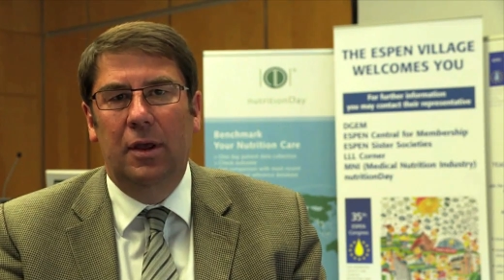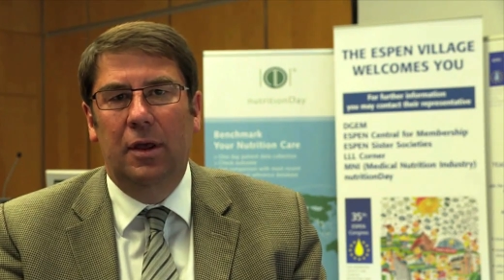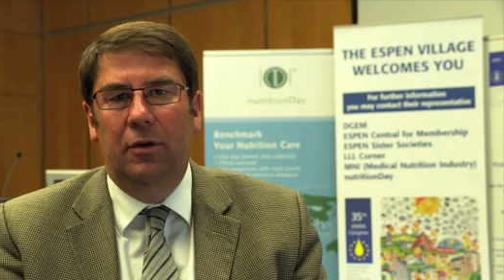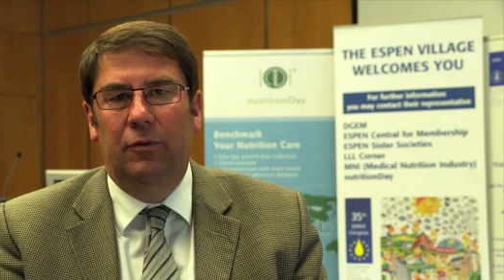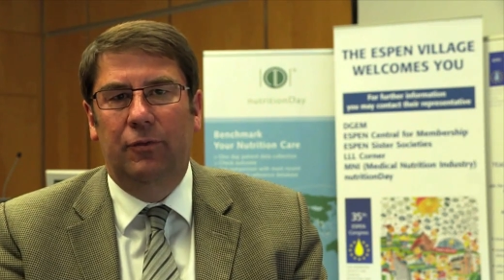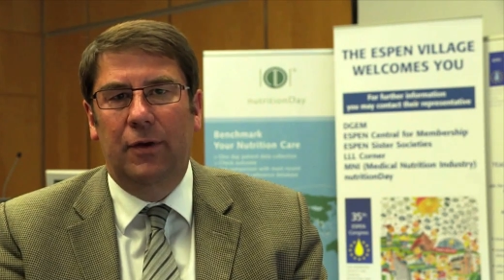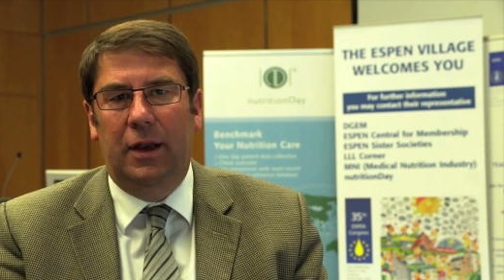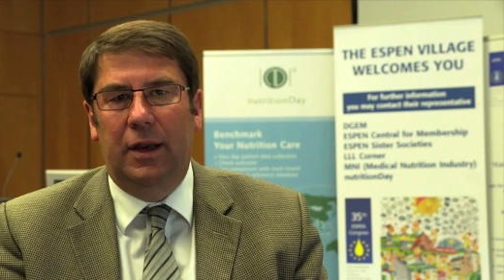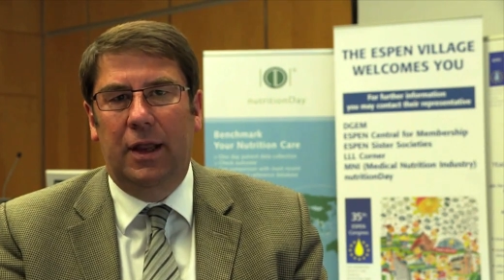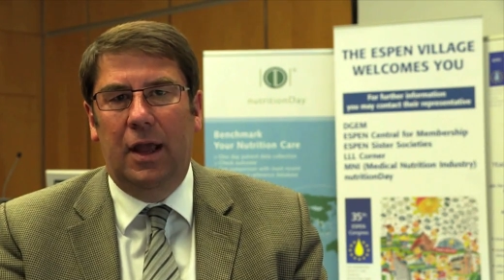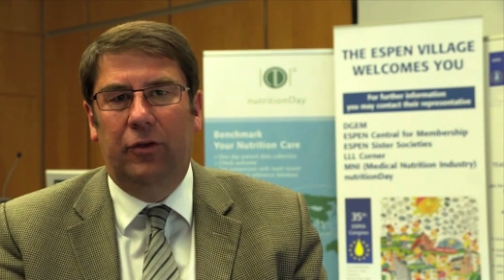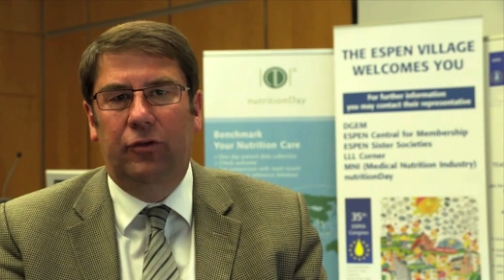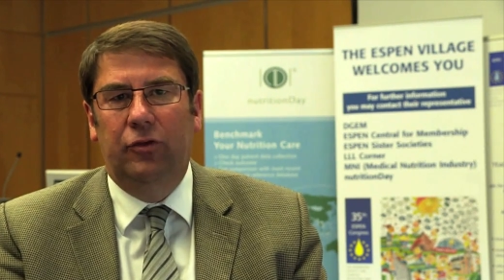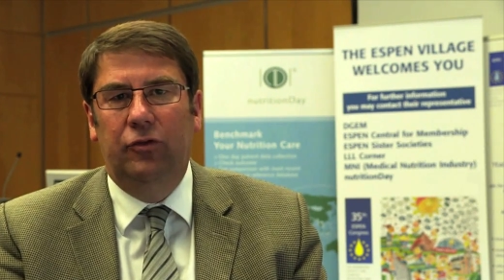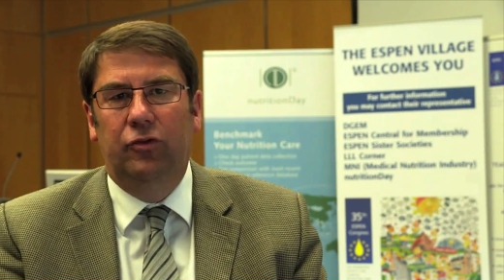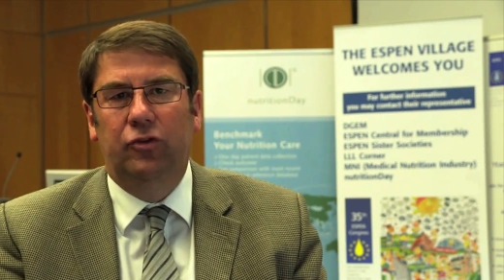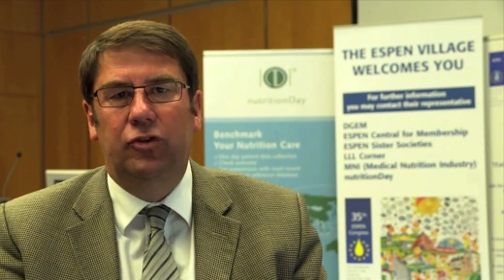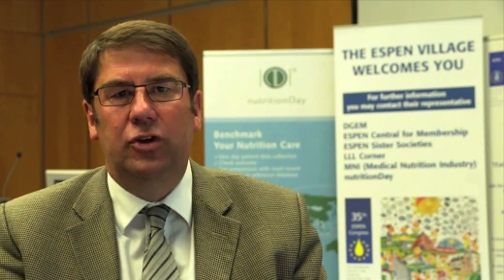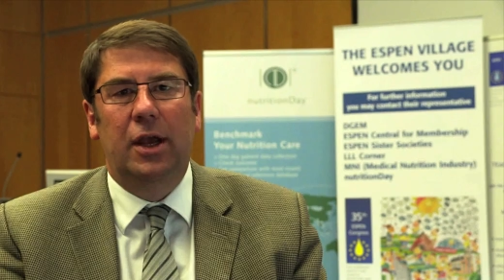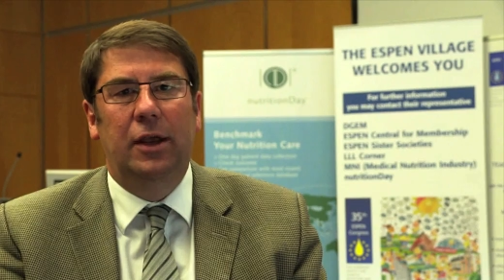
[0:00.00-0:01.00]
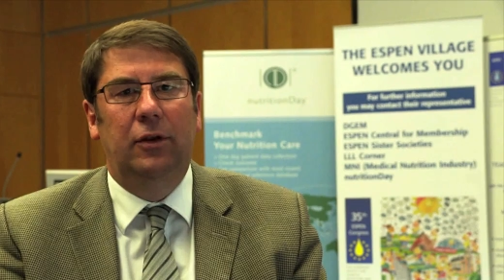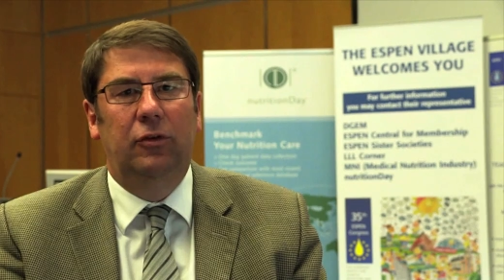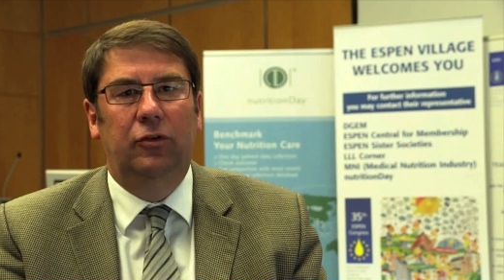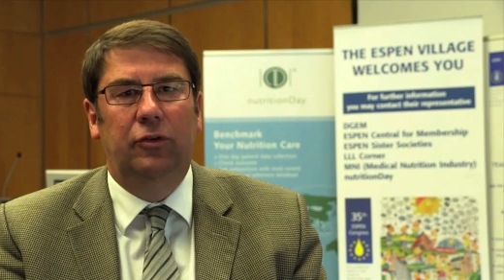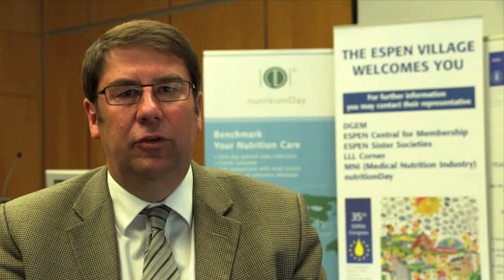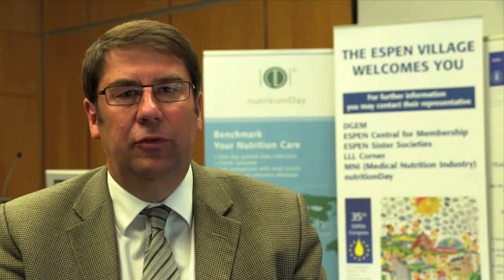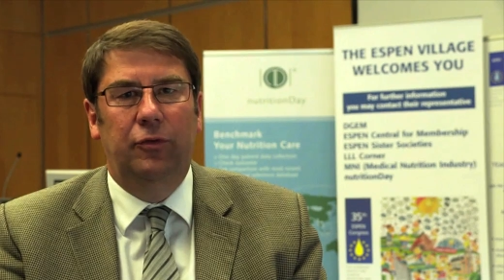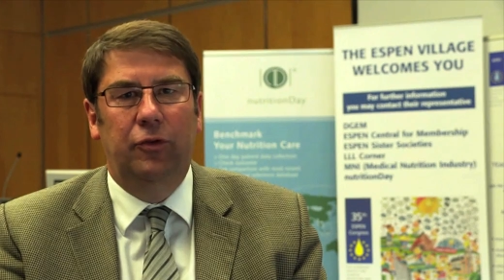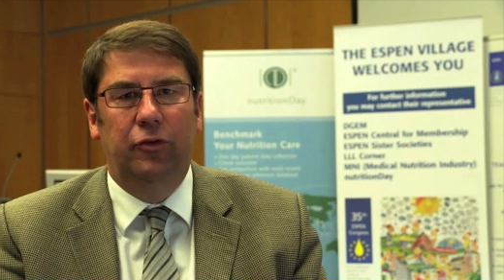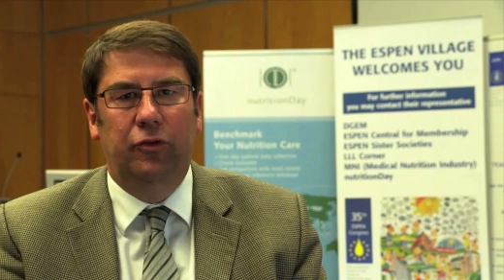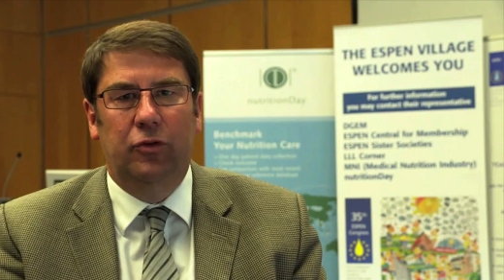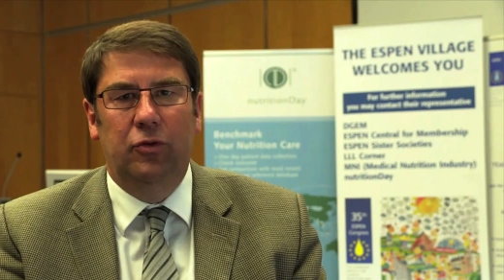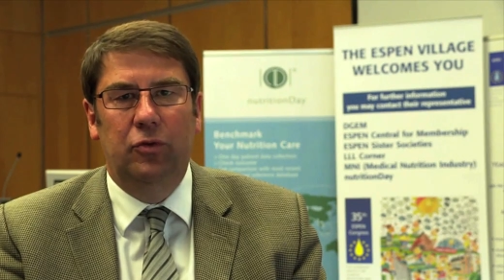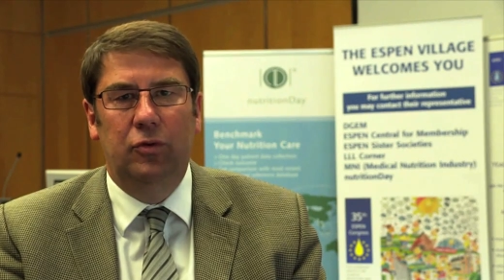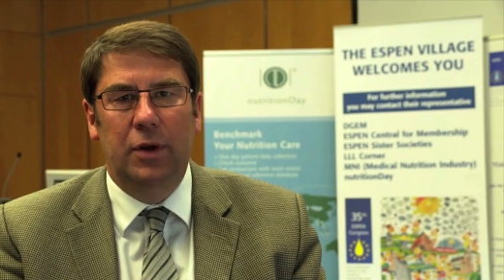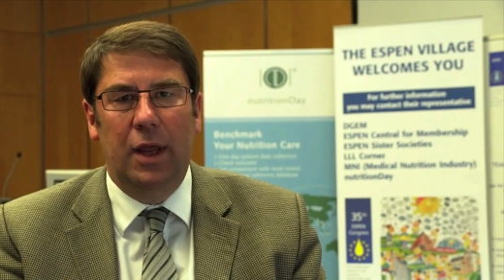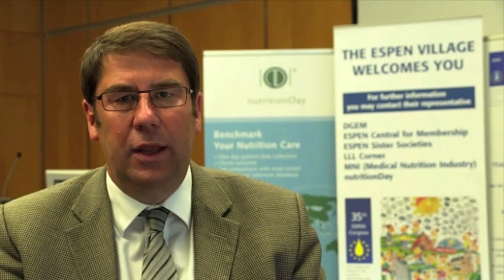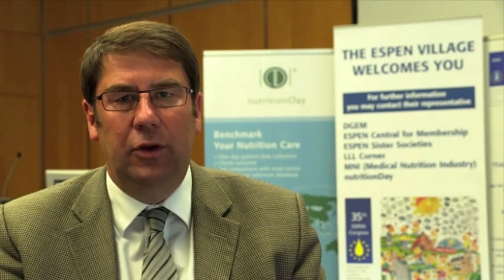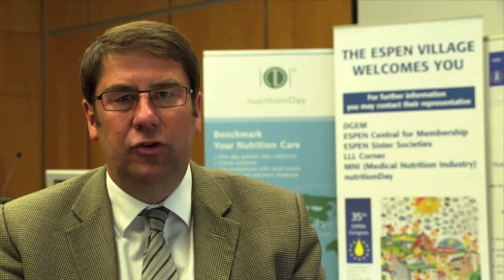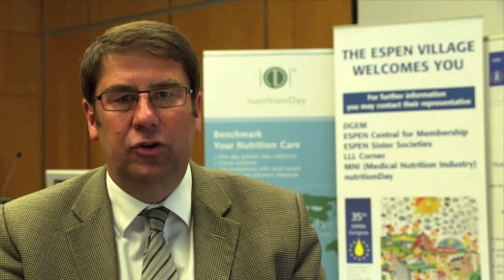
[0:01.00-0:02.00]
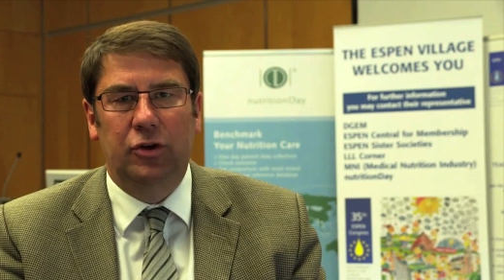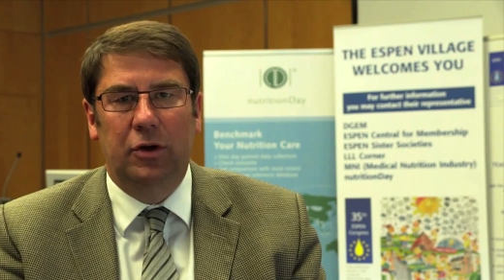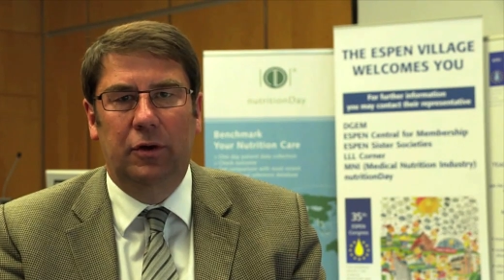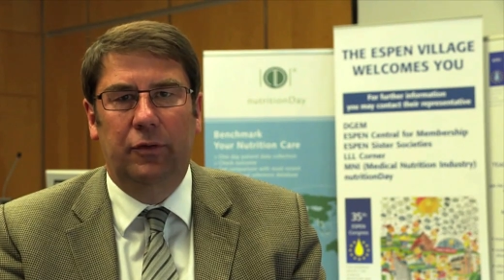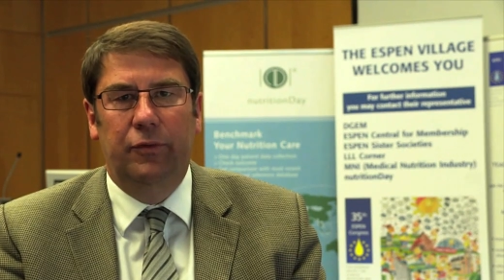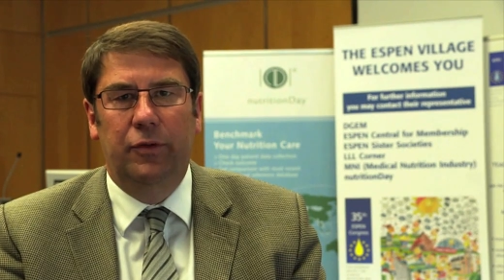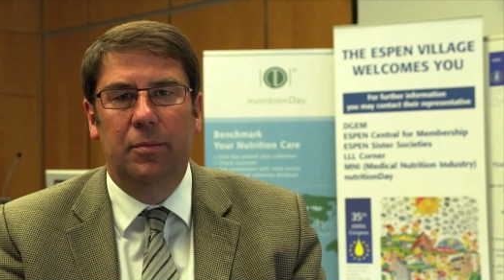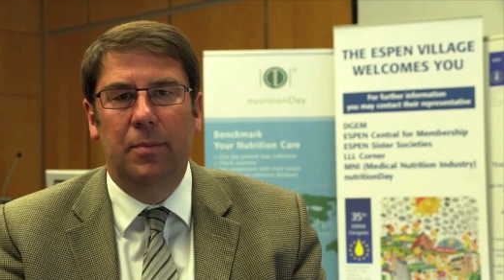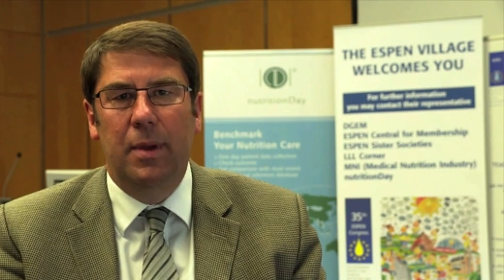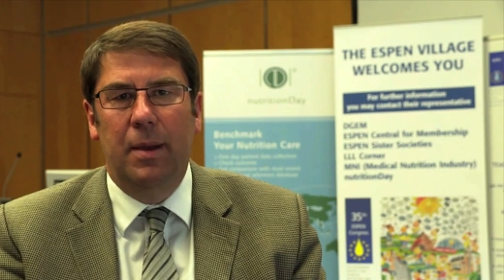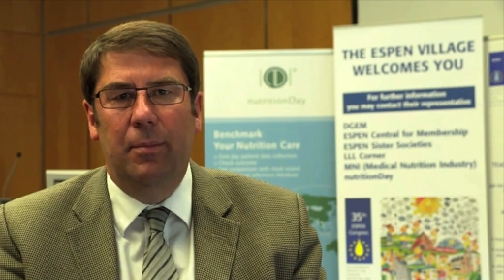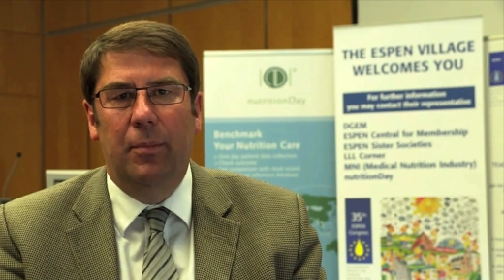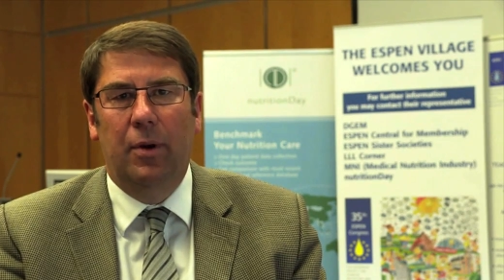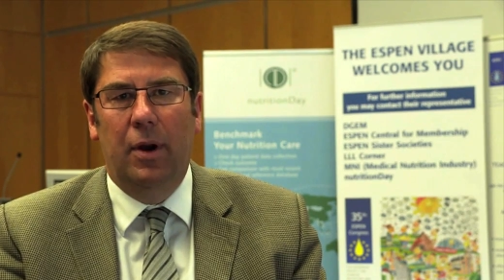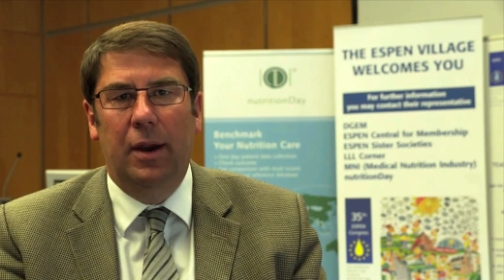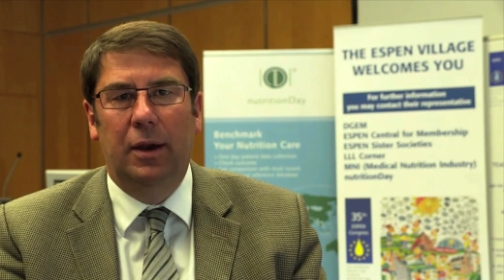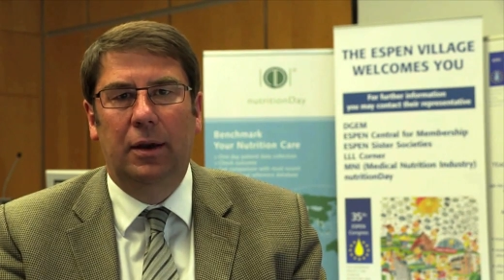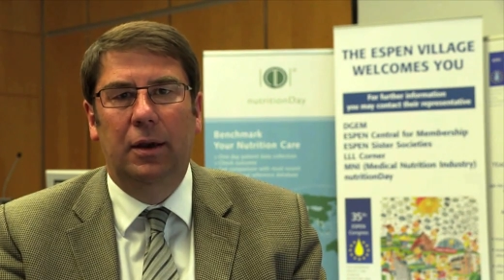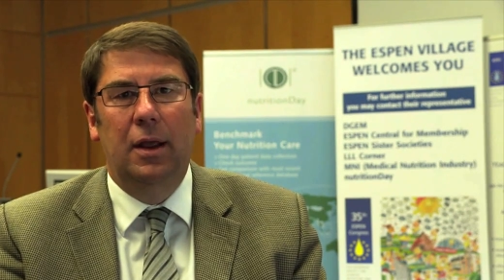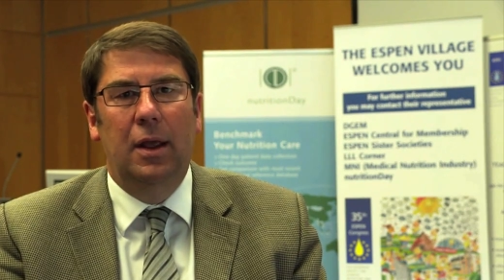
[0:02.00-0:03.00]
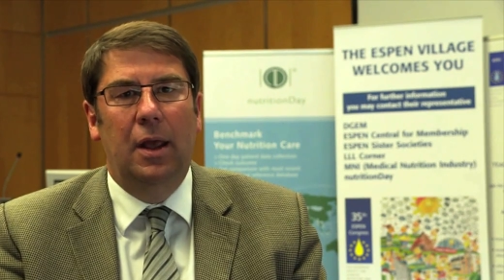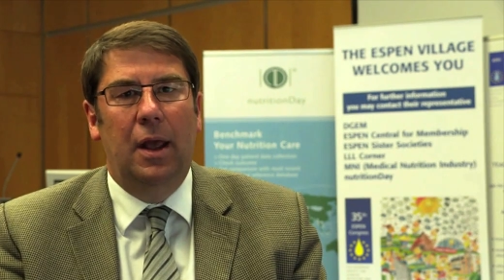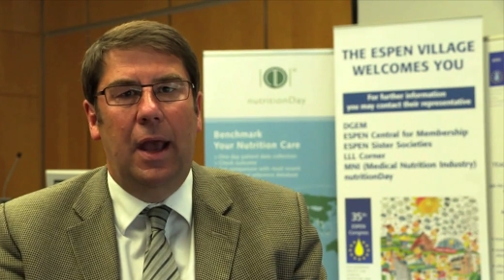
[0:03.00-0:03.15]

fatty acids change the physical nature of the membrane